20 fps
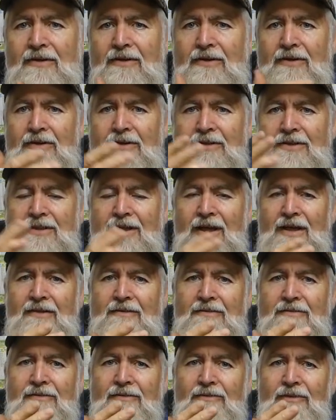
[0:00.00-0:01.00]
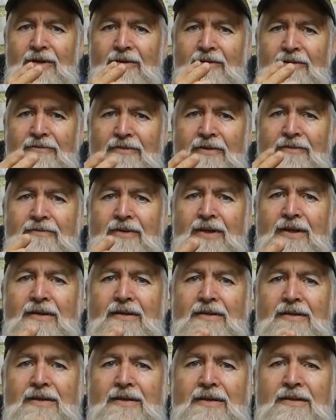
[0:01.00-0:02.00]
the hertz, we're in
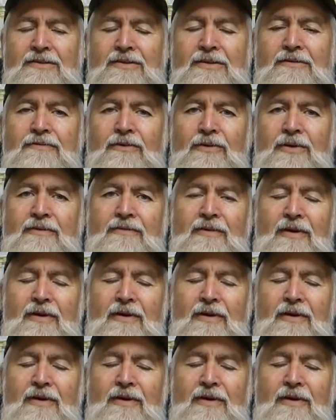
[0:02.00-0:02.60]
240